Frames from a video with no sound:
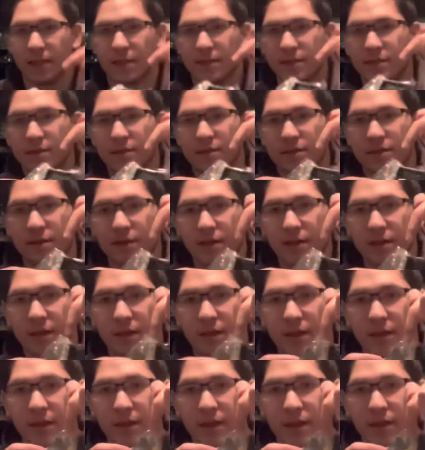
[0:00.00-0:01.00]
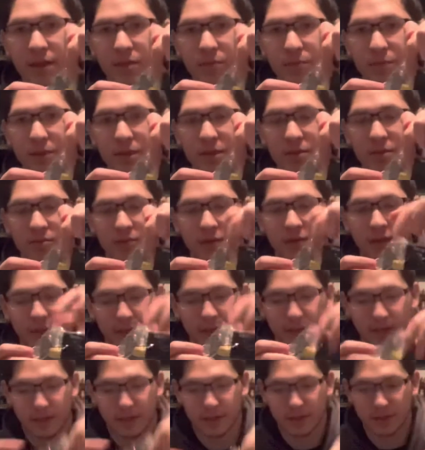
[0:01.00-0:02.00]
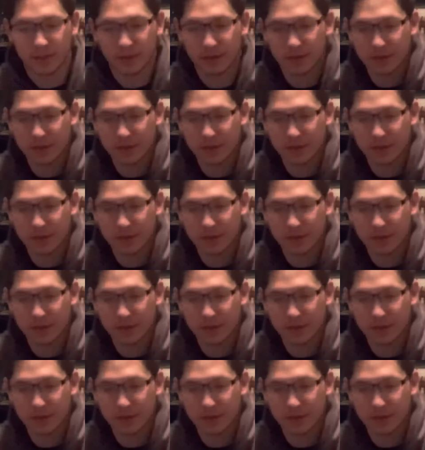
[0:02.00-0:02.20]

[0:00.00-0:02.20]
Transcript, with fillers: this yellow piece right here.